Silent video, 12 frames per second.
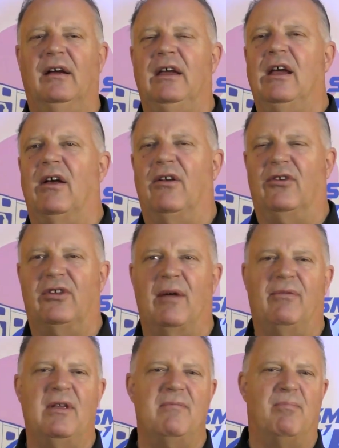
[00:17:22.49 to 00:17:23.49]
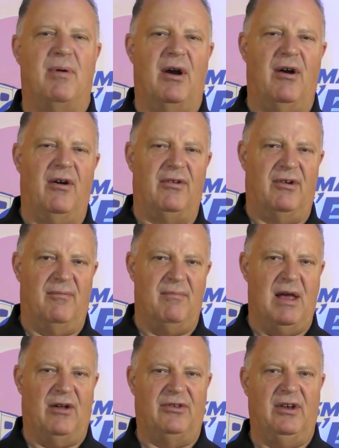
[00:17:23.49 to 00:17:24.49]
you know, there's something burnt or
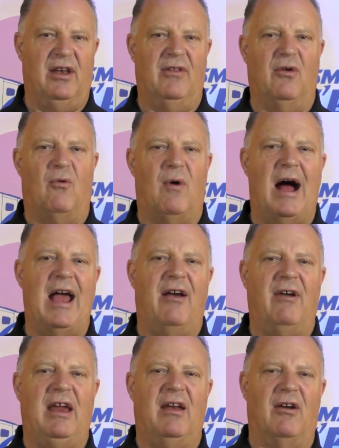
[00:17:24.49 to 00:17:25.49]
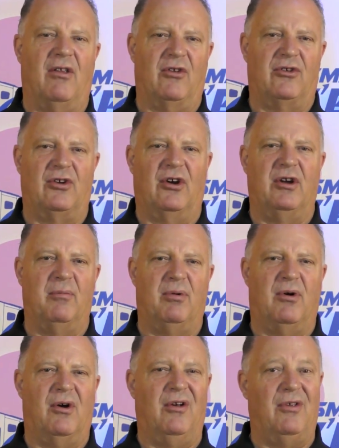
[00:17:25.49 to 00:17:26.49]
melted in the wiring or the circuit
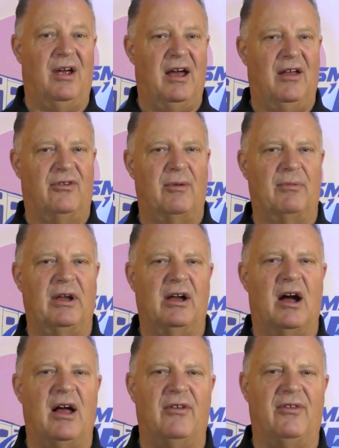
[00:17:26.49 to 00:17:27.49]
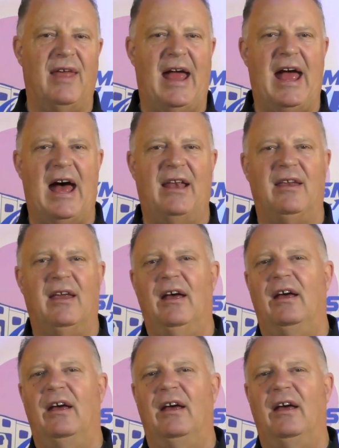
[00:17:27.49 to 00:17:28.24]
boards, something caused that.